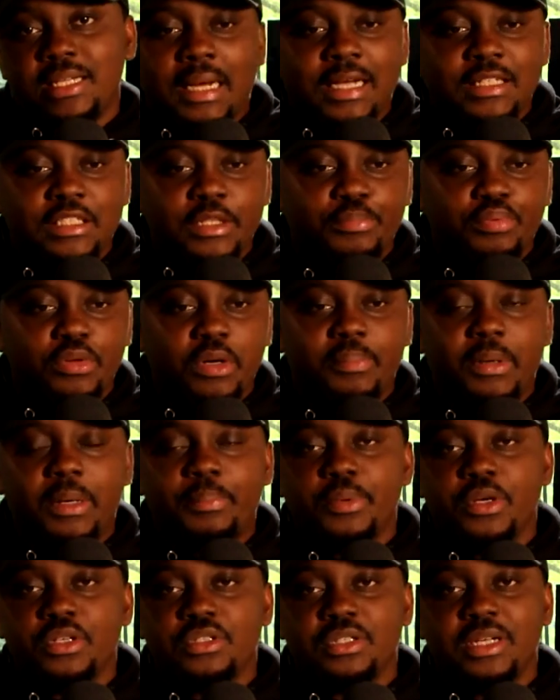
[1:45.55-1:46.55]
as a proper
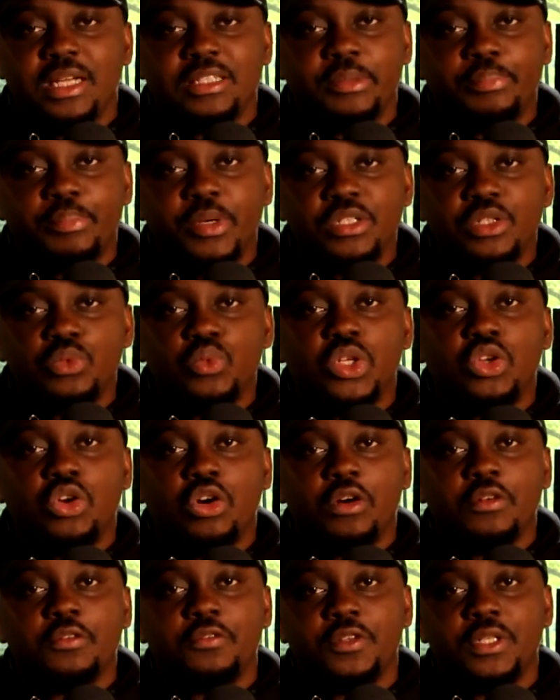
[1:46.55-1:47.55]
person, as a person with
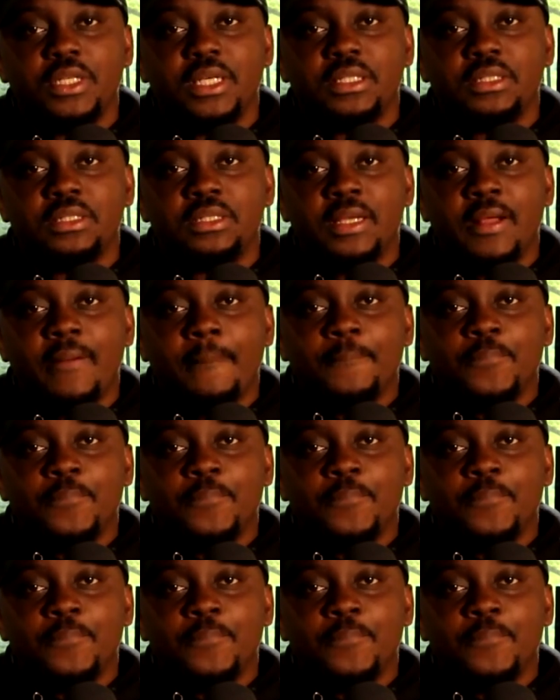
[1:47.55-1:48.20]
confidence?